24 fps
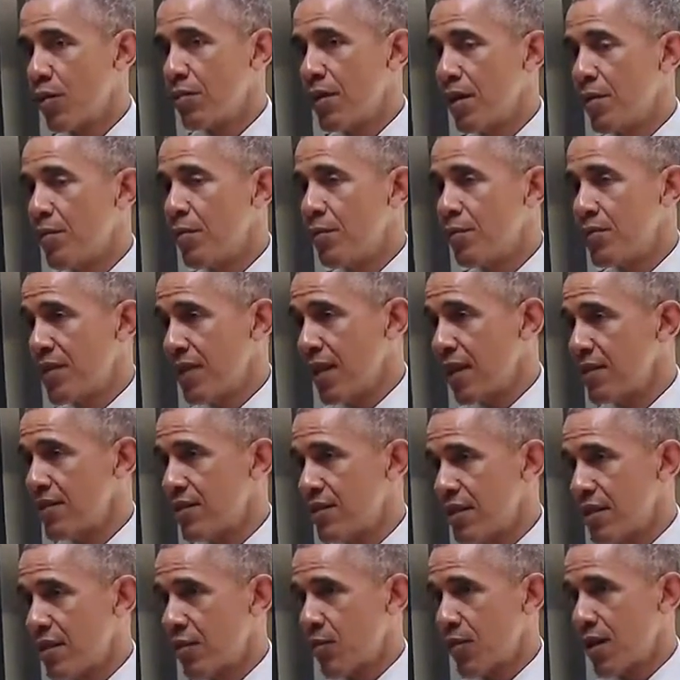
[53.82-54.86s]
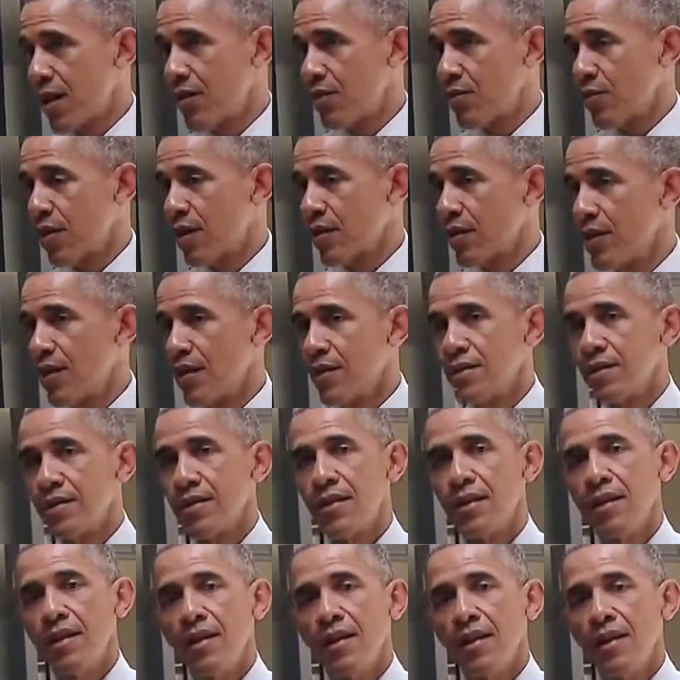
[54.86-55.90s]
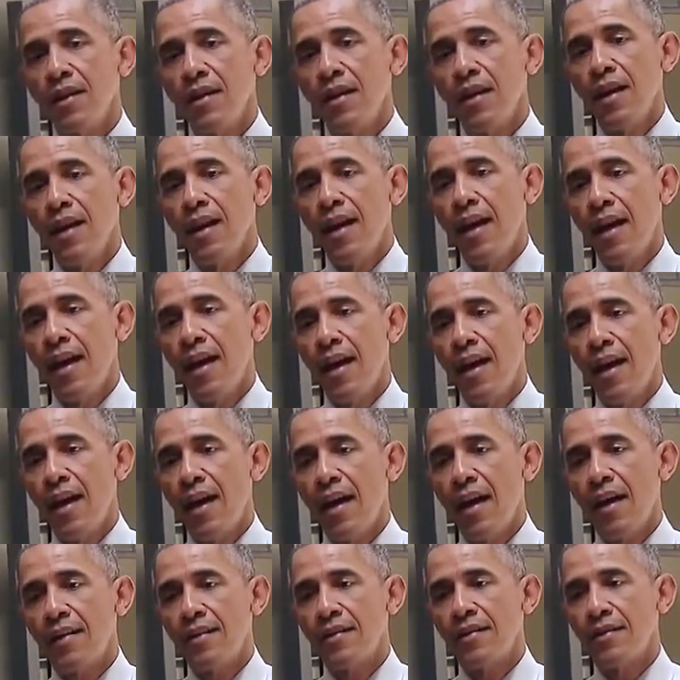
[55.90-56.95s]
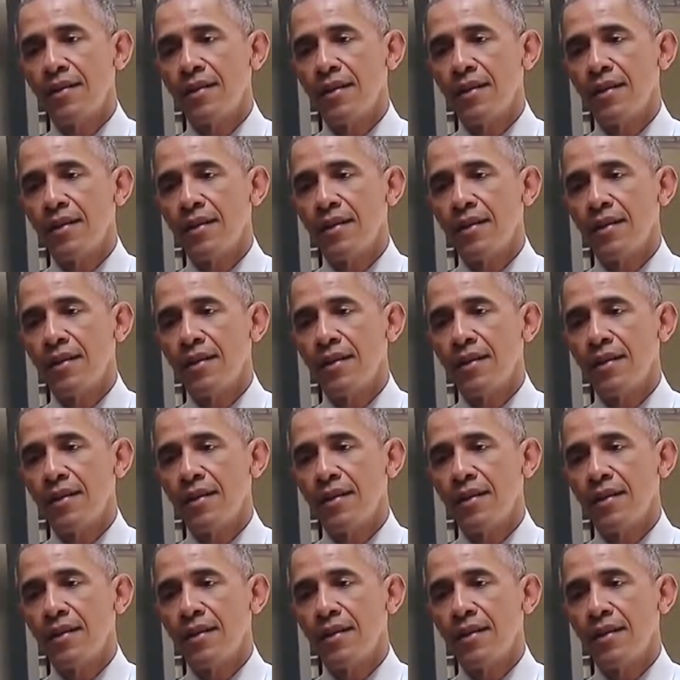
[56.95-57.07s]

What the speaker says: minimum sentencing around drug laws. And